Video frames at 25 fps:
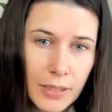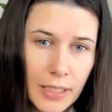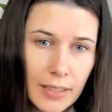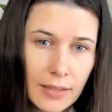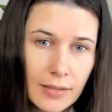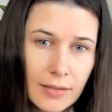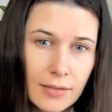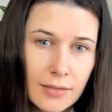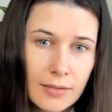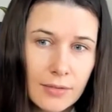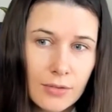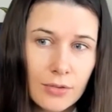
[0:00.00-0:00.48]

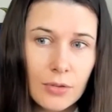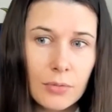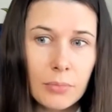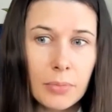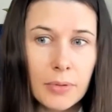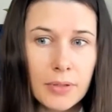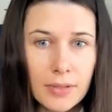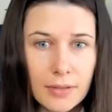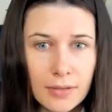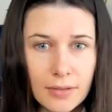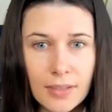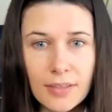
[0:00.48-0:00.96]
yes so
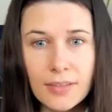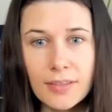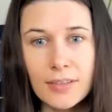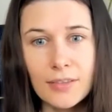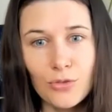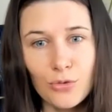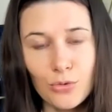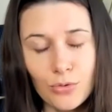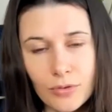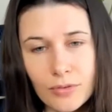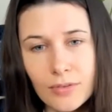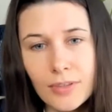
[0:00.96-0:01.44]
but this
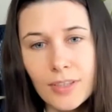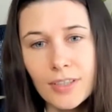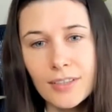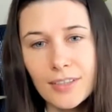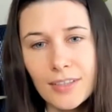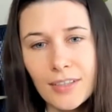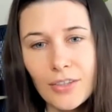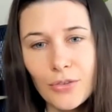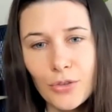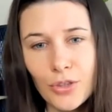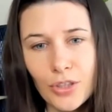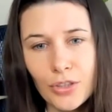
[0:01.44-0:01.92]
is
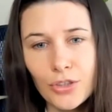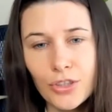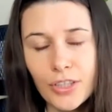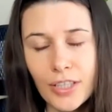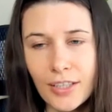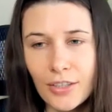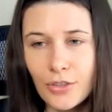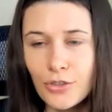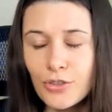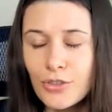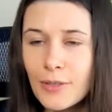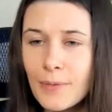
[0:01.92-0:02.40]
this area
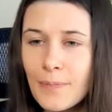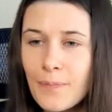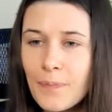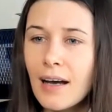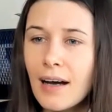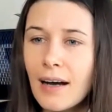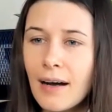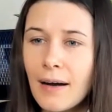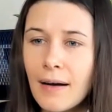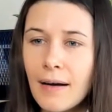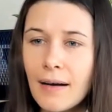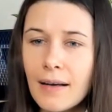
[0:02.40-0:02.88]
changed
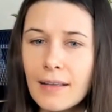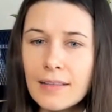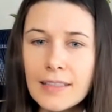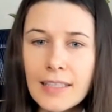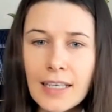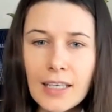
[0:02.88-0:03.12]
uh,